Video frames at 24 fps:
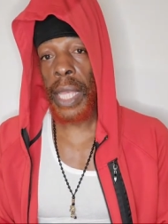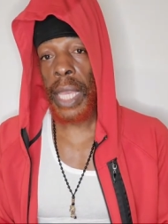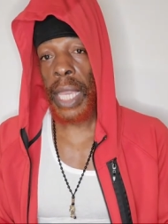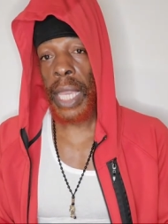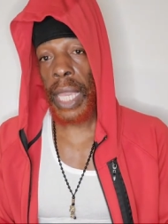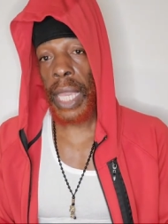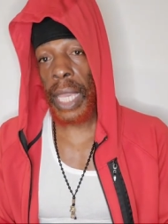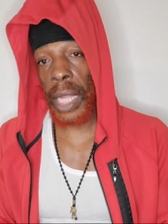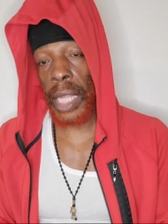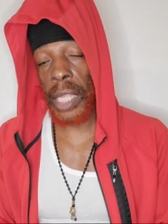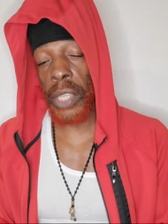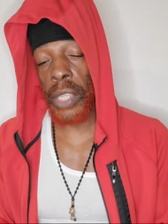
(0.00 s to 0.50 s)

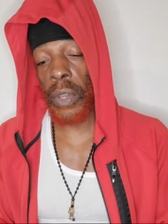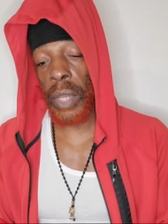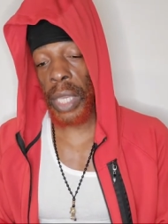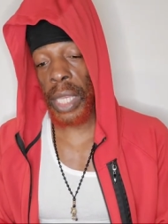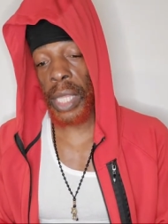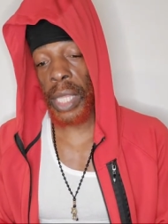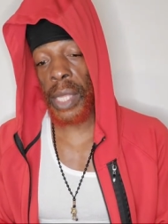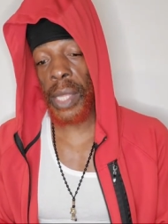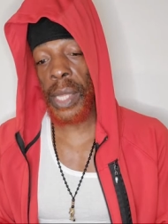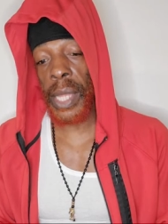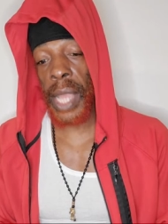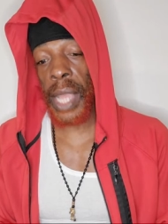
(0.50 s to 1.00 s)
heal your
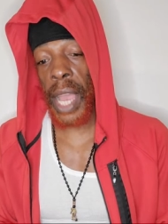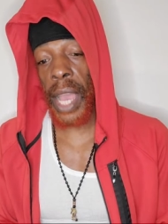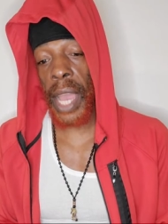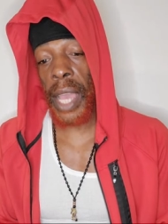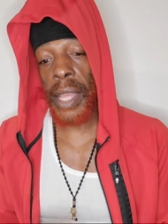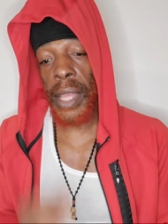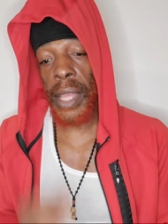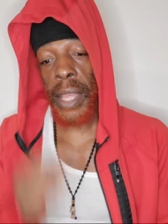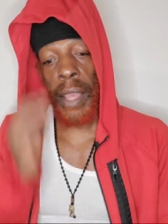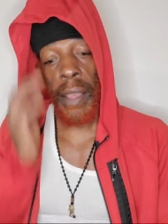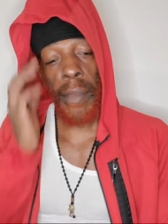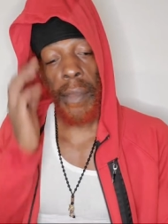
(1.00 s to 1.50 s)
inside
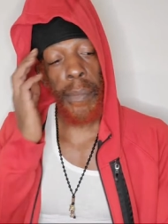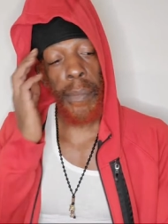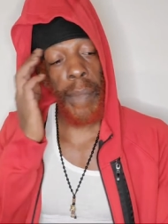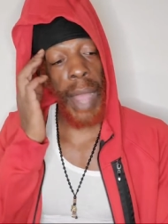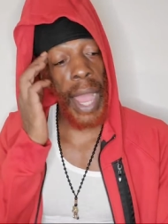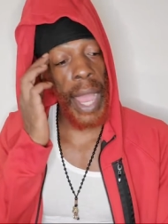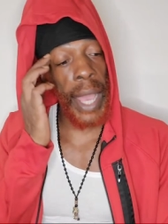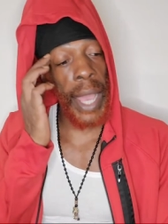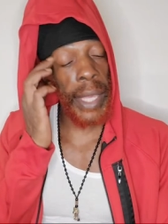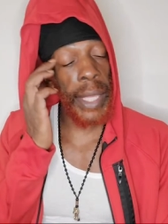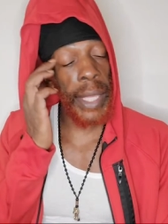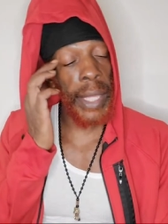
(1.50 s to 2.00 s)

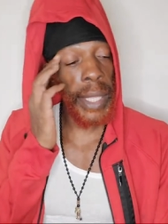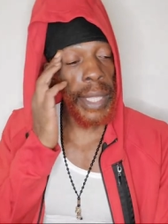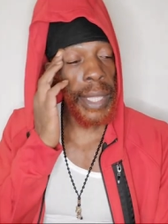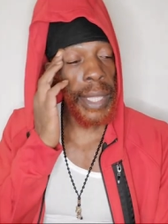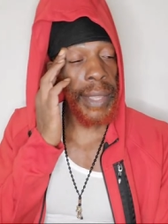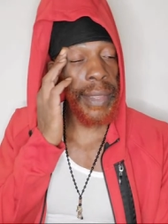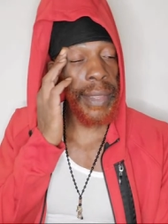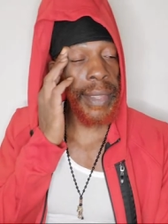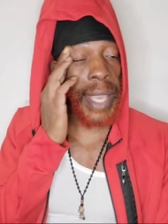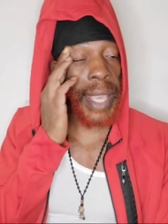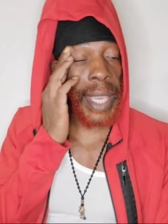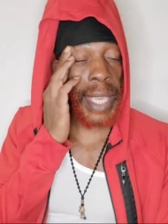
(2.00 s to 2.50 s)
by
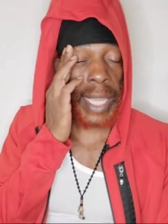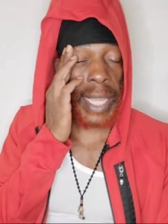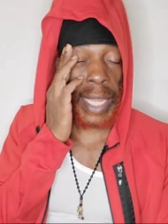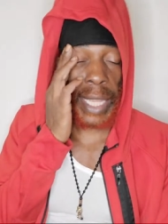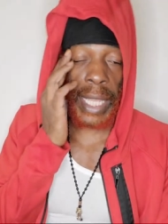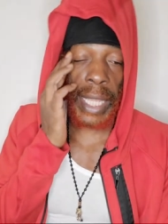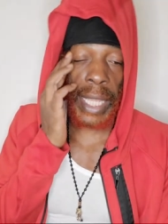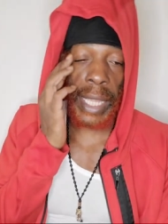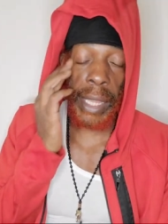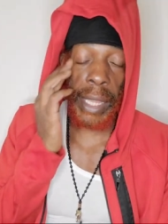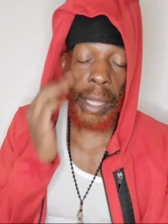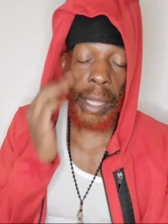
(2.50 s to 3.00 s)
taking
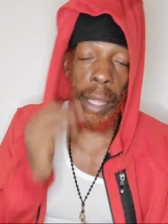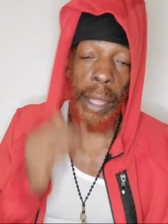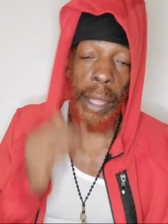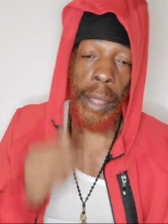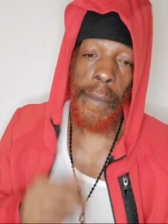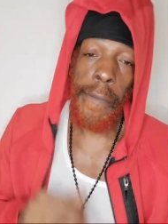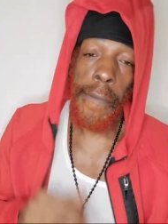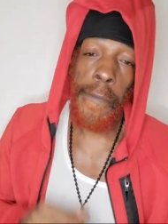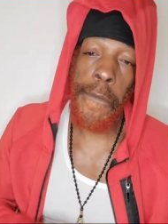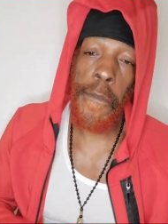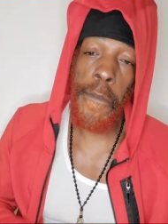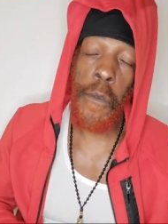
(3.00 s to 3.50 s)
in
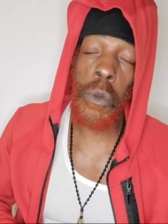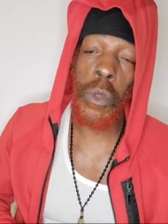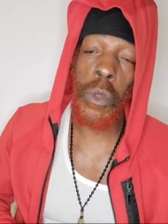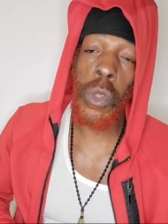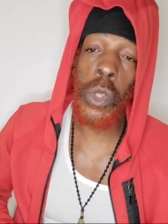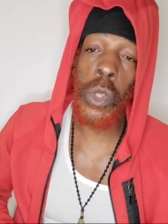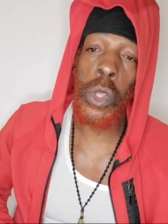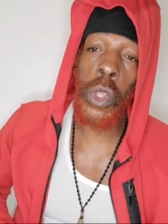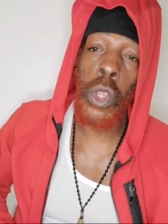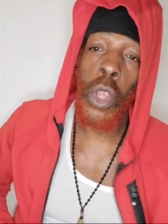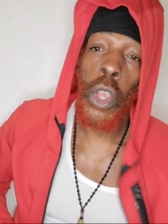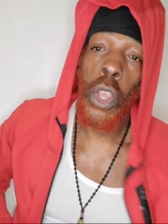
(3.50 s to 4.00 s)

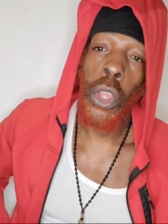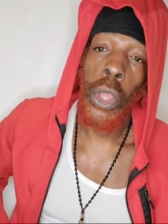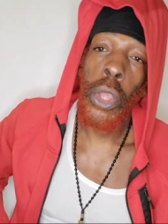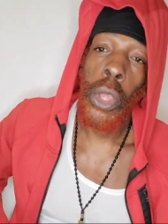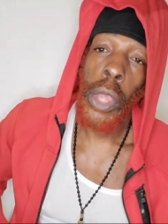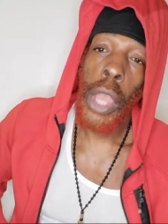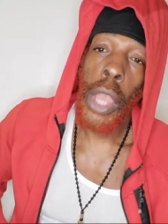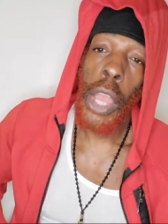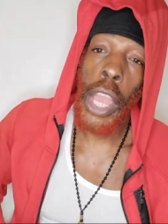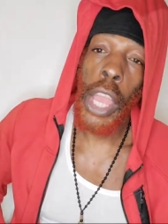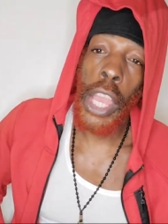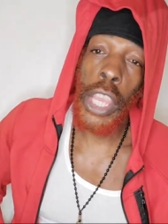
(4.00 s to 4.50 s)
fruits
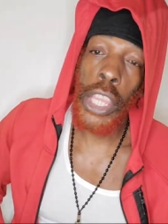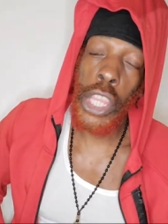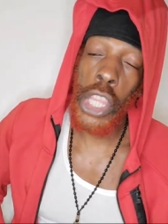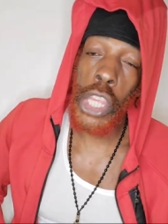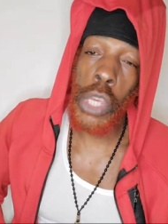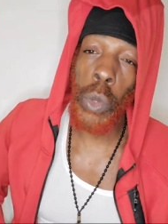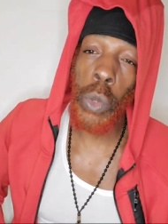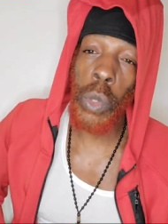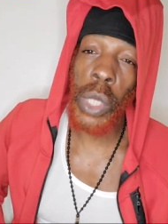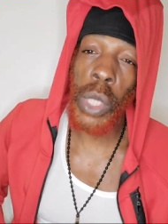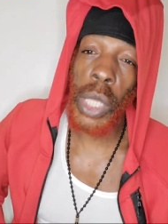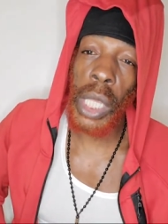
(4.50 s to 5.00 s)
and
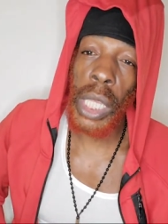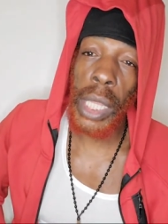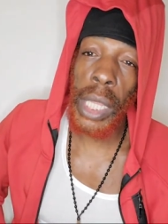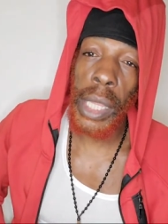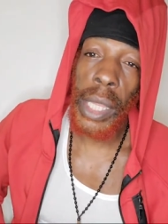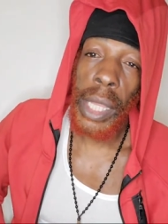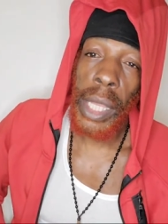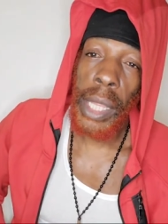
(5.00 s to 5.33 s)
juicing,